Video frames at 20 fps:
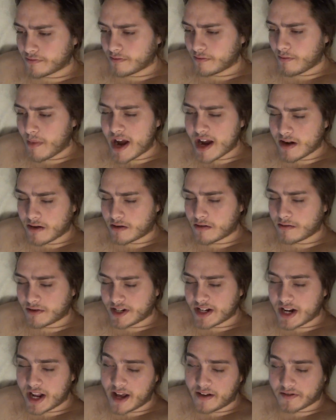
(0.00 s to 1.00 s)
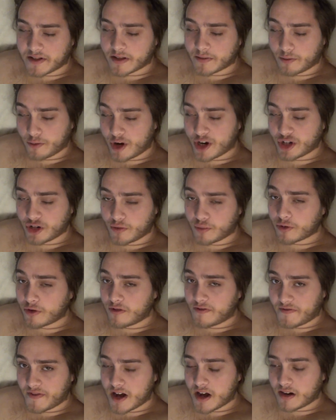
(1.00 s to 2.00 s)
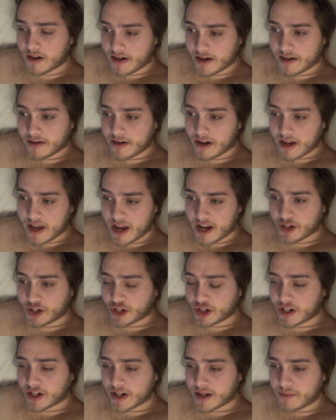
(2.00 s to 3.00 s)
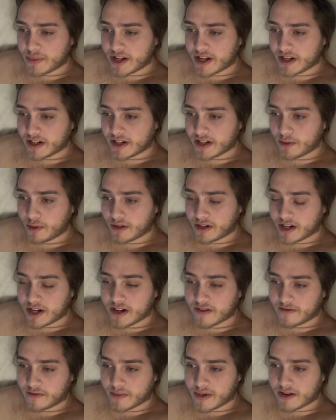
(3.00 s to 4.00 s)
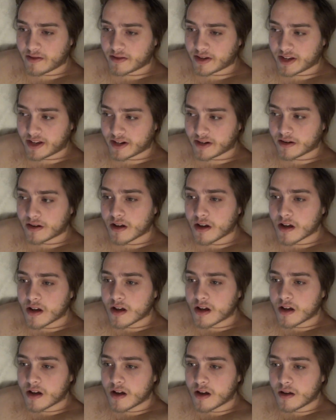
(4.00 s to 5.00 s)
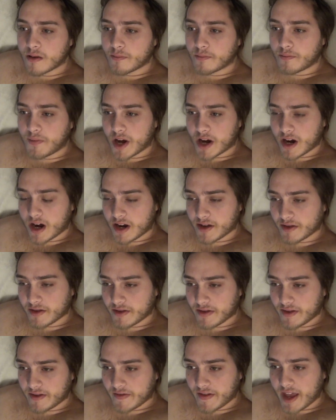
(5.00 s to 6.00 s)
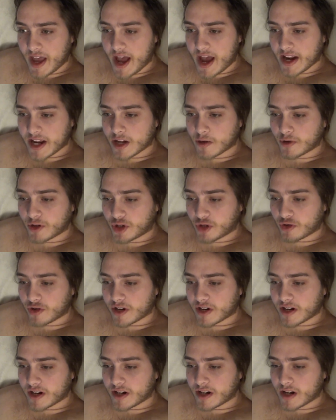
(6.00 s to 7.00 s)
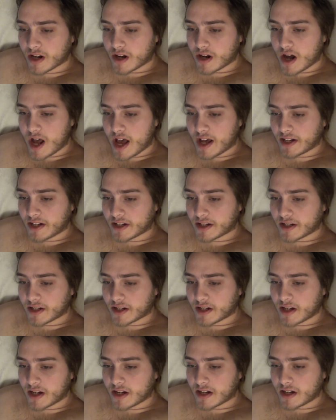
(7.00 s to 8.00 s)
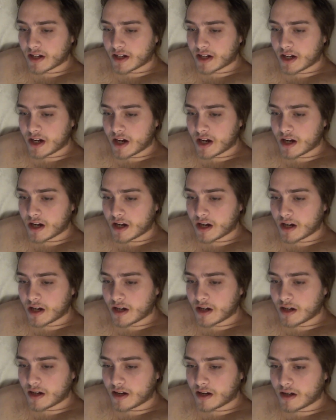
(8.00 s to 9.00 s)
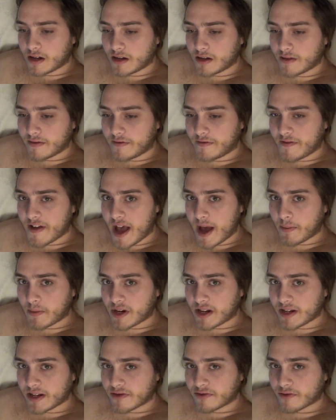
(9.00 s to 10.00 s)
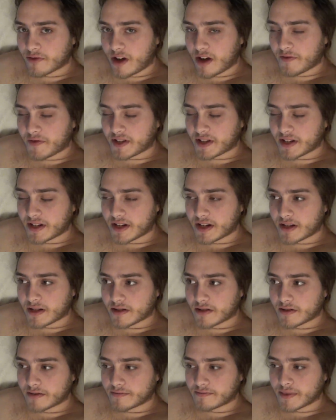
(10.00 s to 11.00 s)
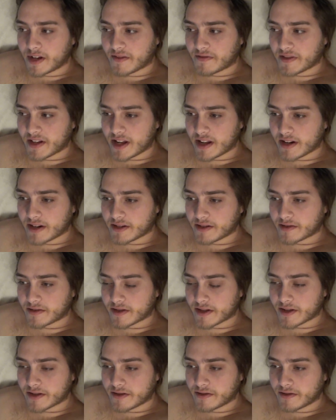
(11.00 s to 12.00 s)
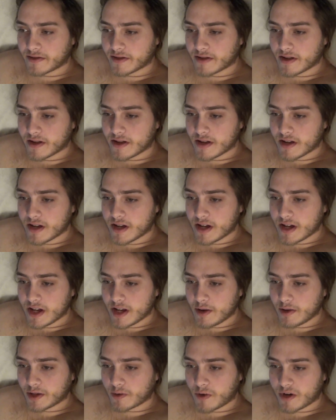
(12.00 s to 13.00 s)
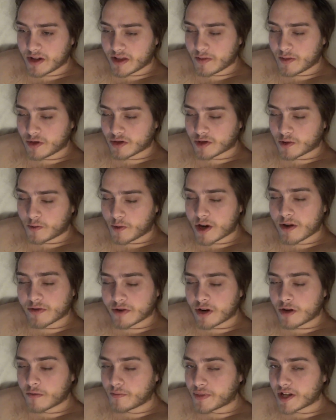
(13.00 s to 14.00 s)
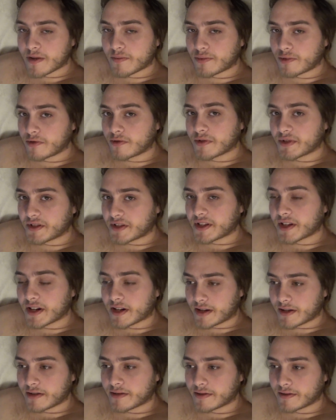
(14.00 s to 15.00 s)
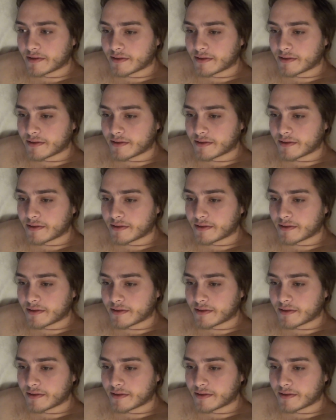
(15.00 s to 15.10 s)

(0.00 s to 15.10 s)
My uncle did have some racial profiling occasionally because he was Native American, but other than that, he was treated as a uh, family throughout the city of San Antonio. He was one of the most well-known people in the city.